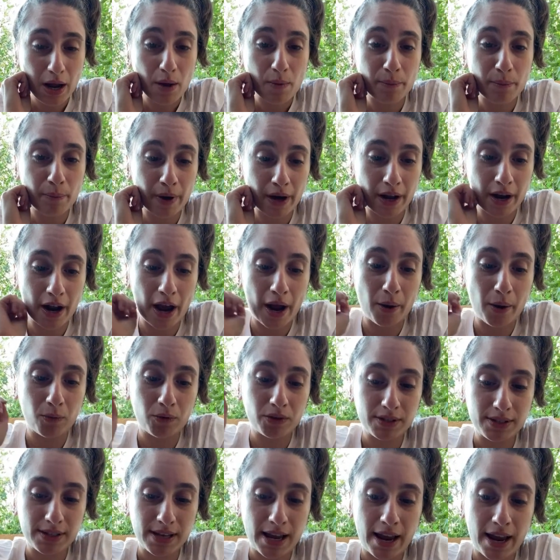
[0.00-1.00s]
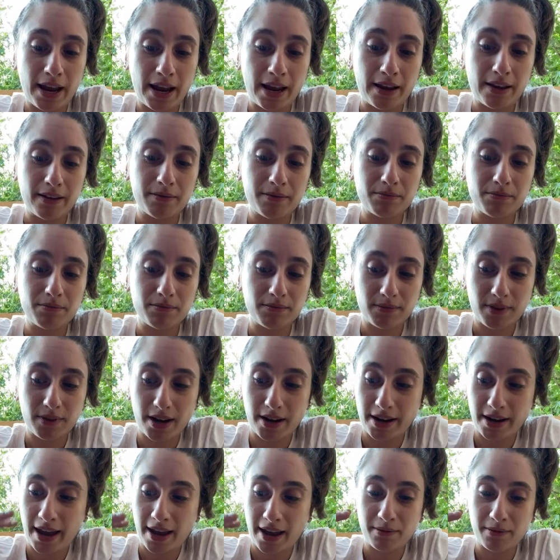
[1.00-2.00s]
But I will say,
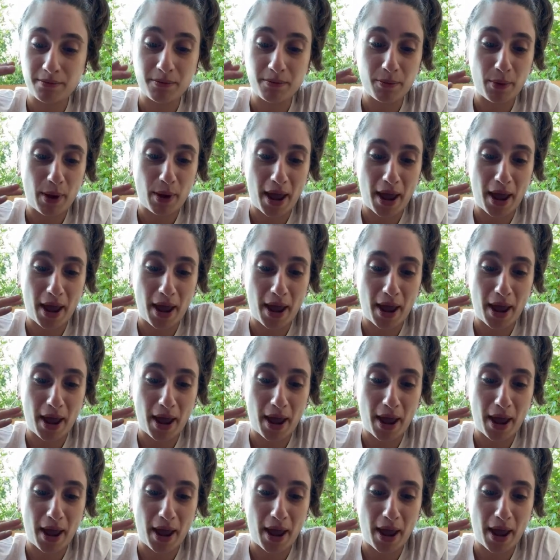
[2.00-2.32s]
again,